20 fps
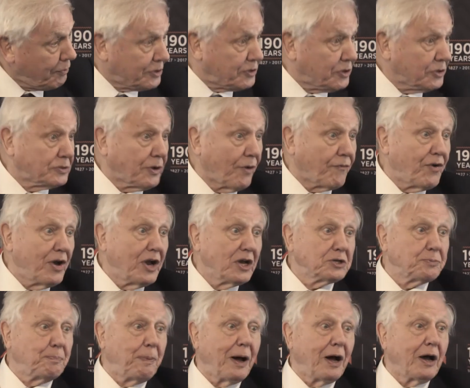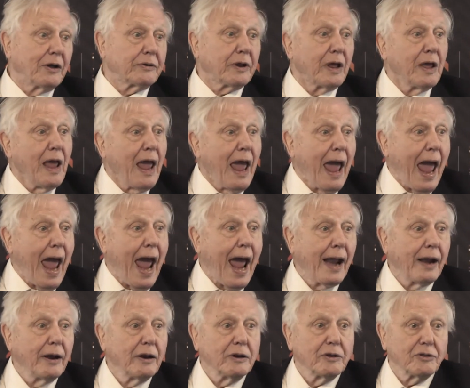which is the first part,
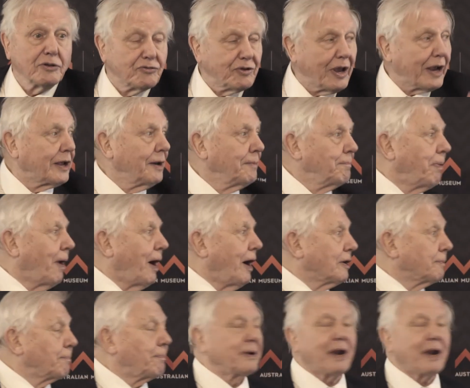and the second part.